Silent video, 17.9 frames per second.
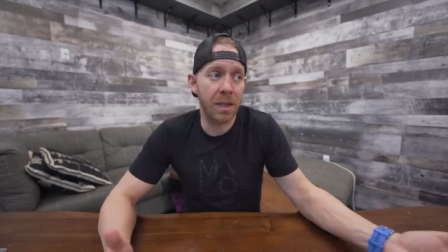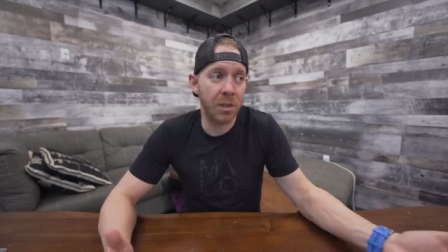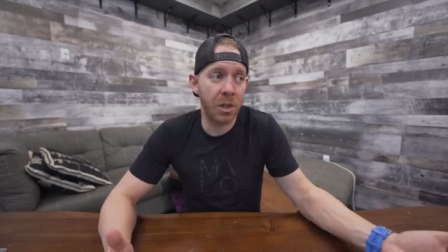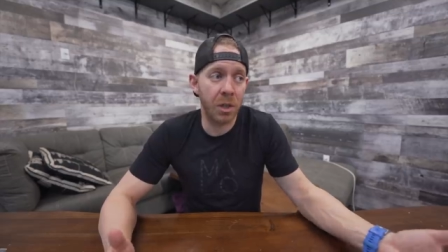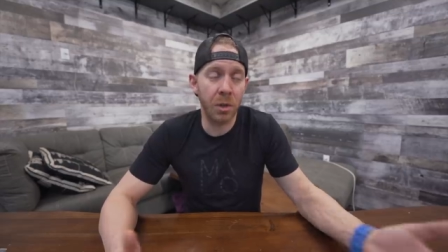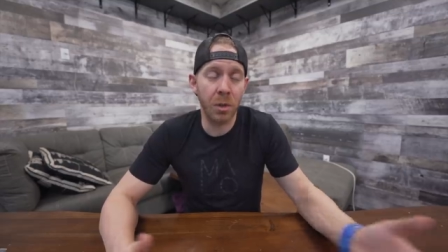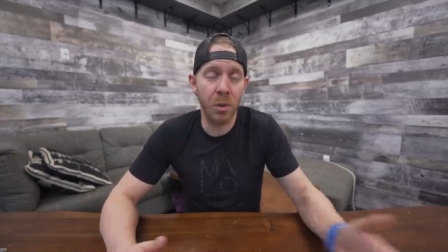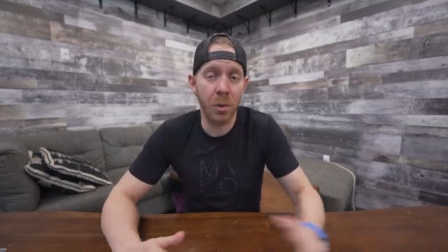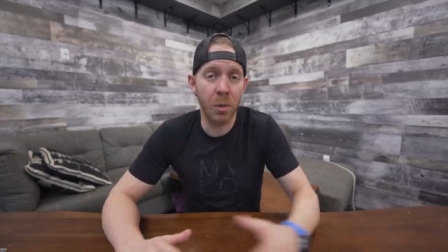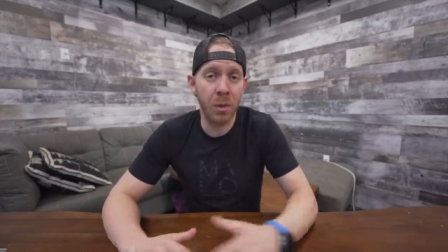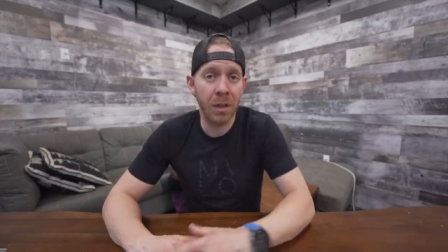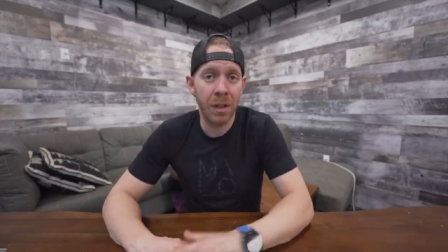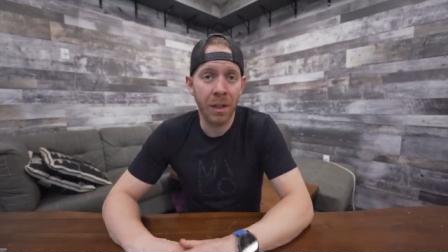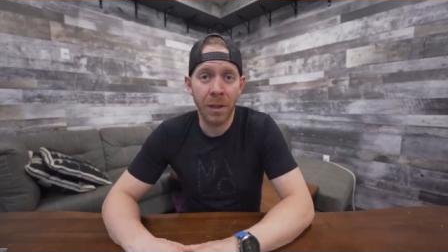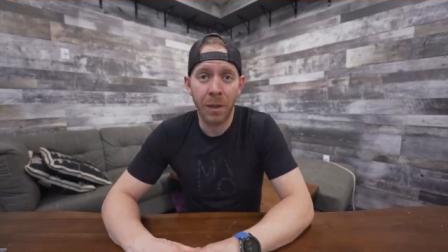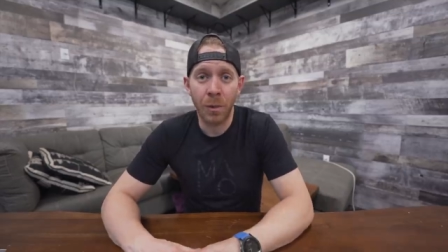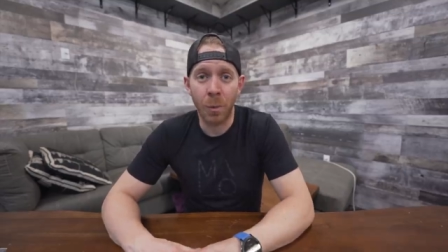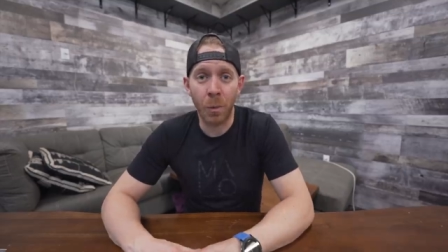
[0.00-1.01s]
to
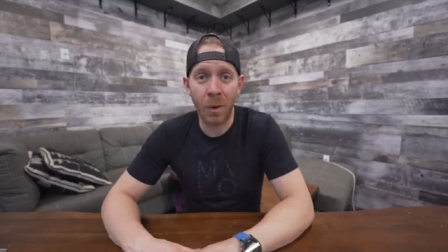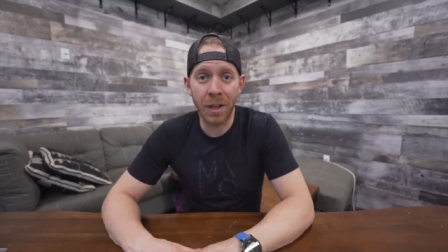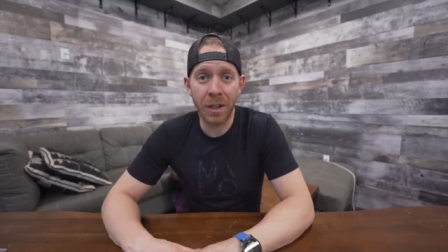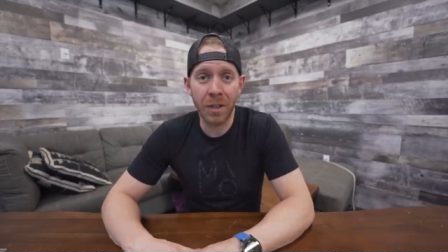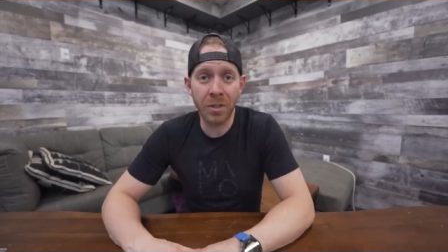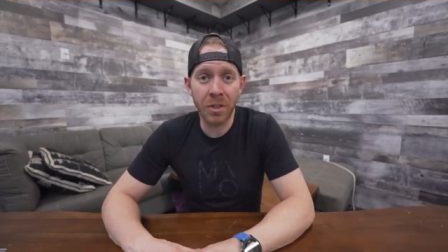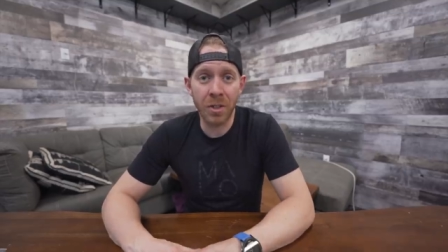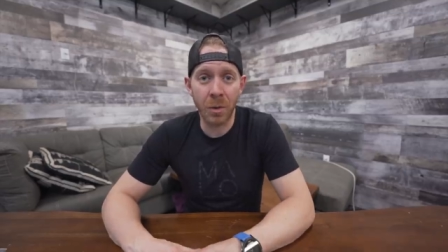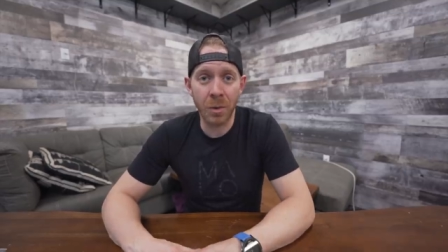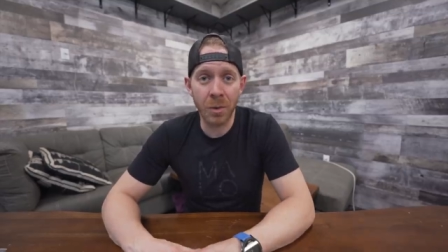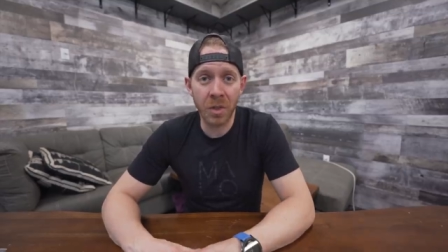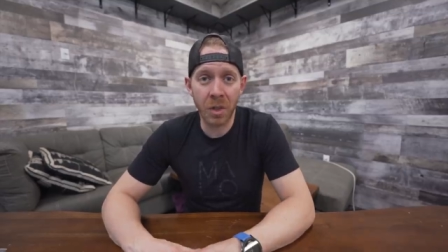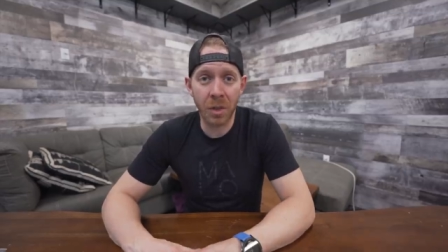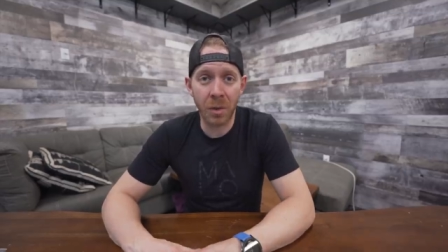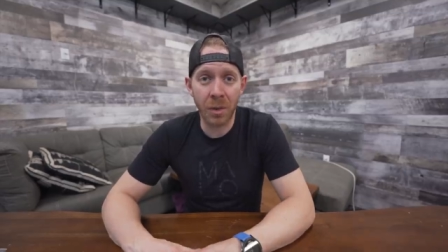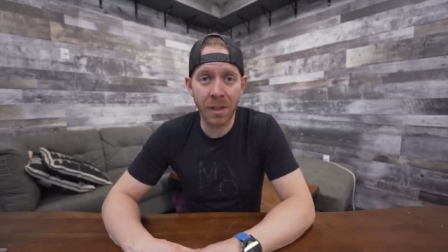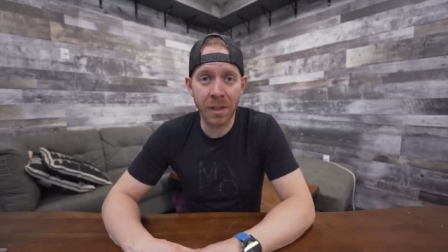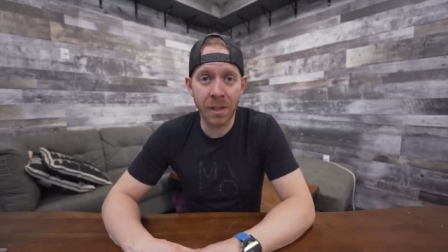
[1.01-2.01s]
what your zones are
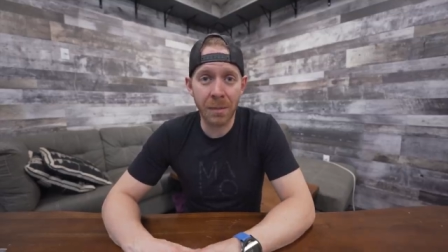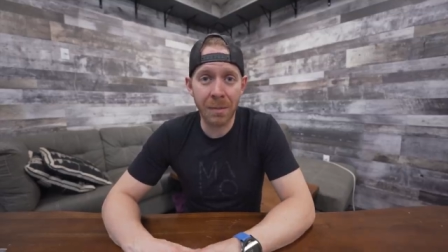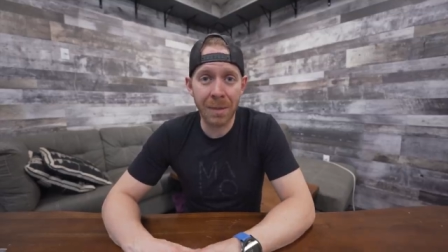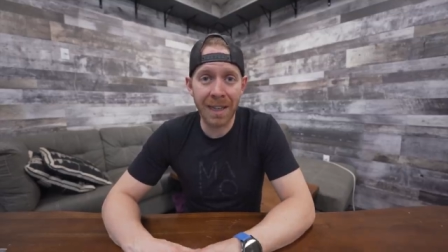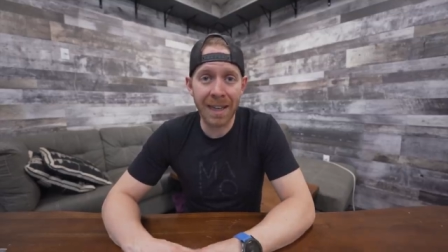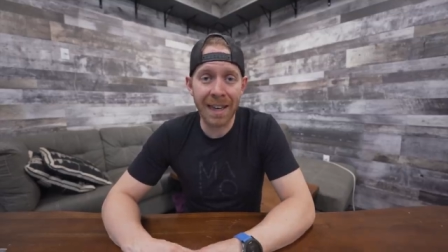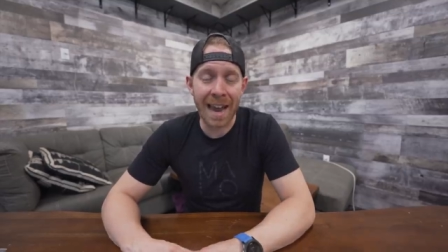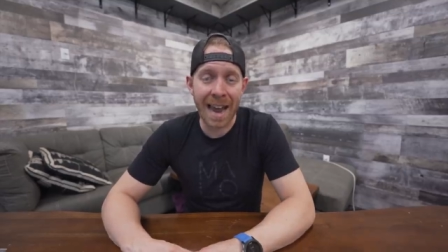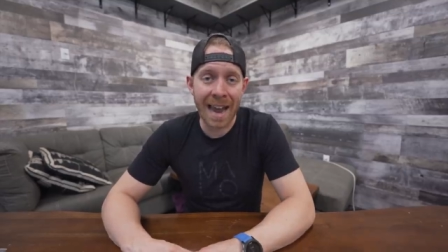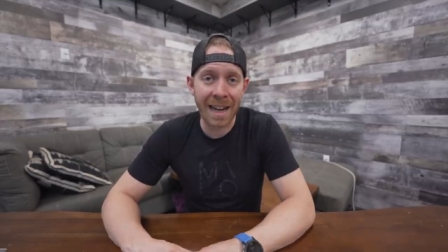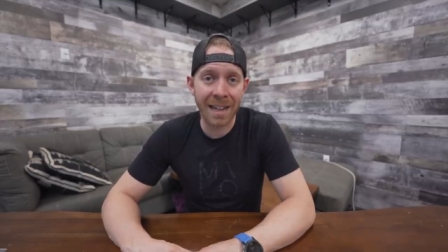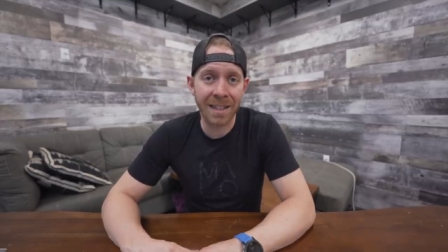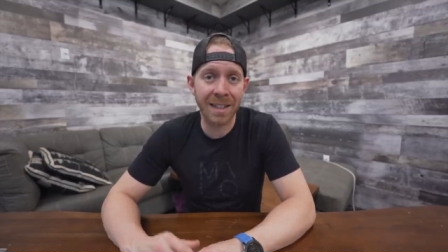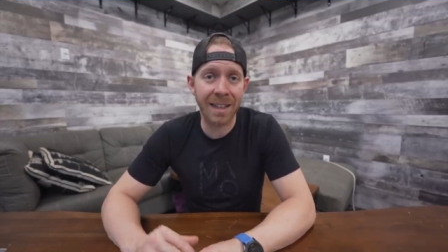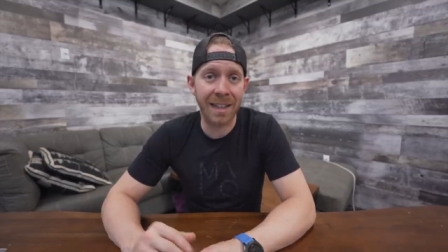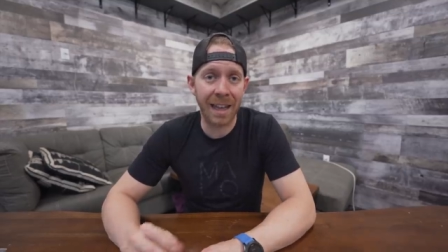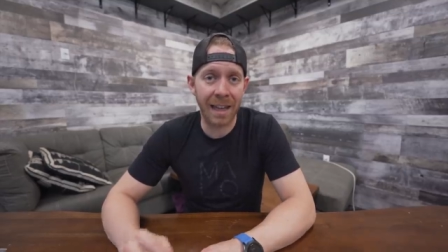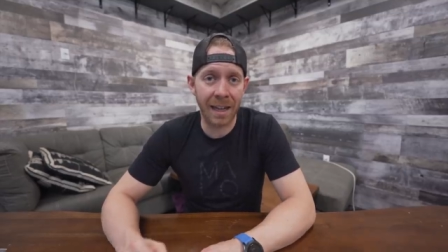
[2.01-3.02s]
going to be
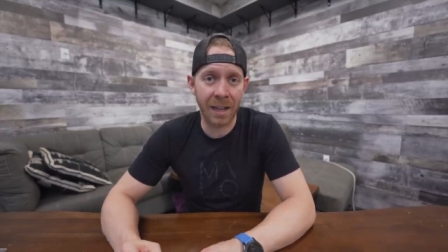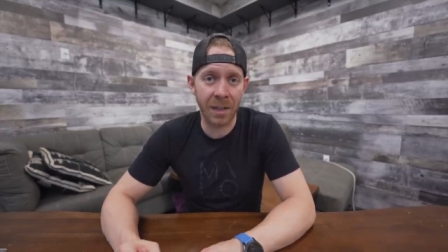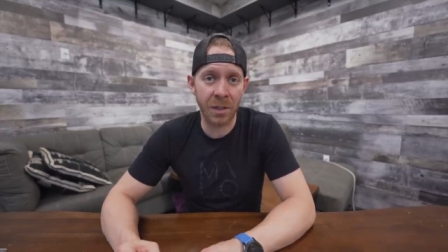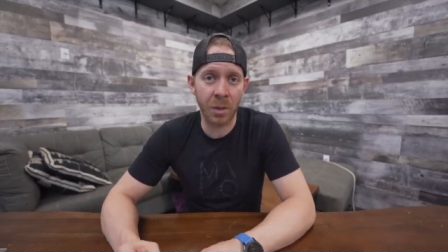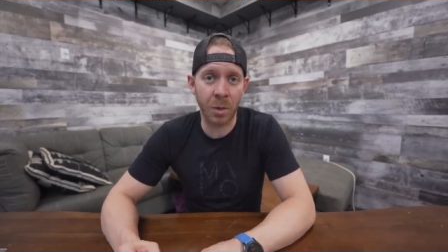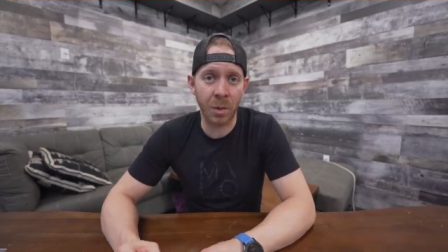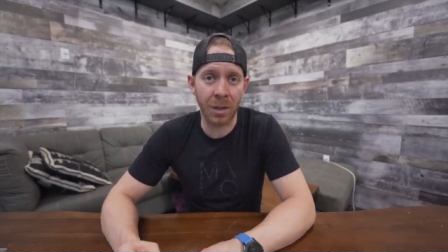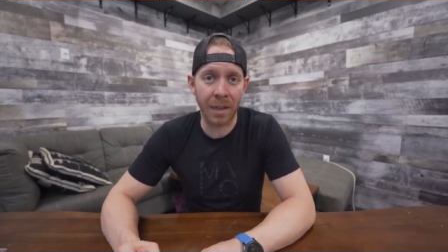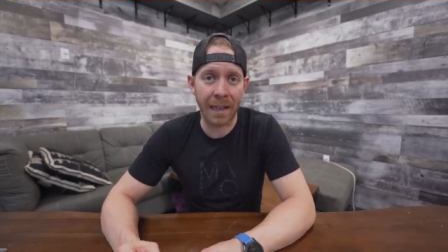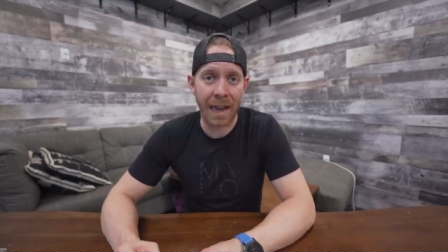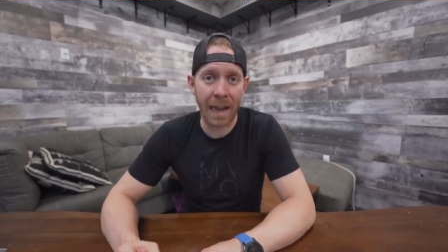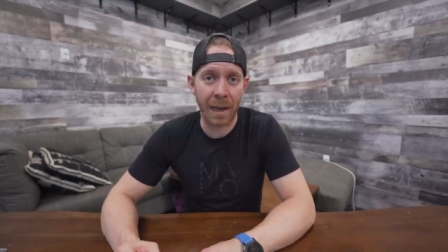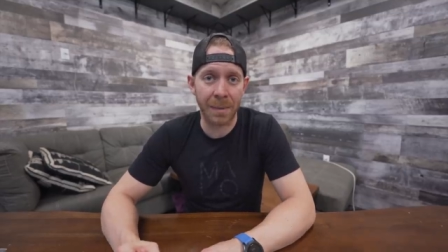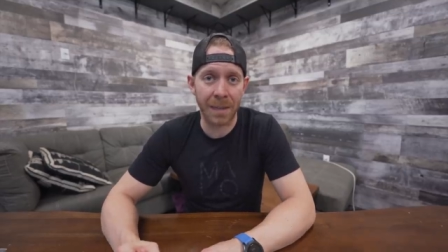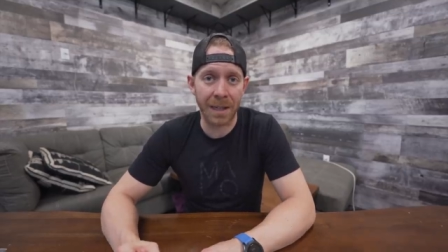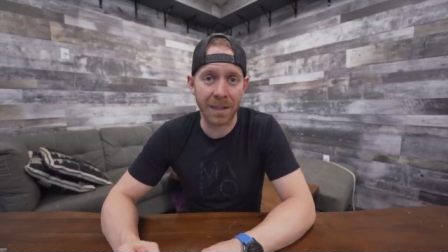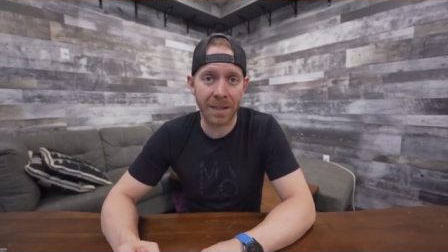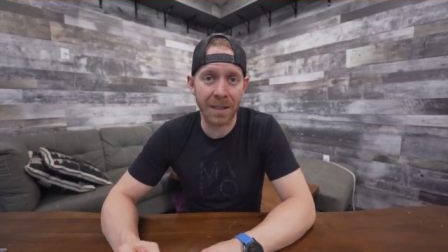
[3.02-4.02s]
as getting into a
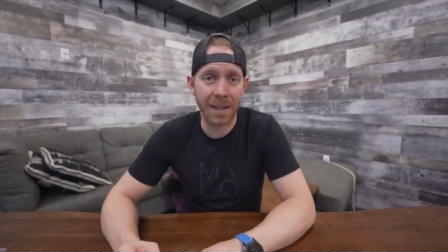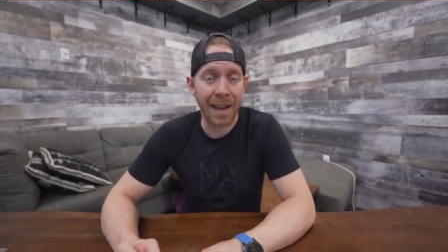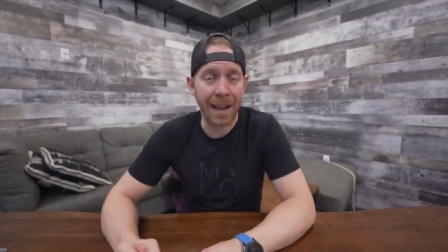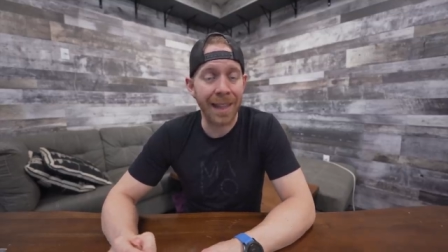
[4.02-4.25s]
lab is.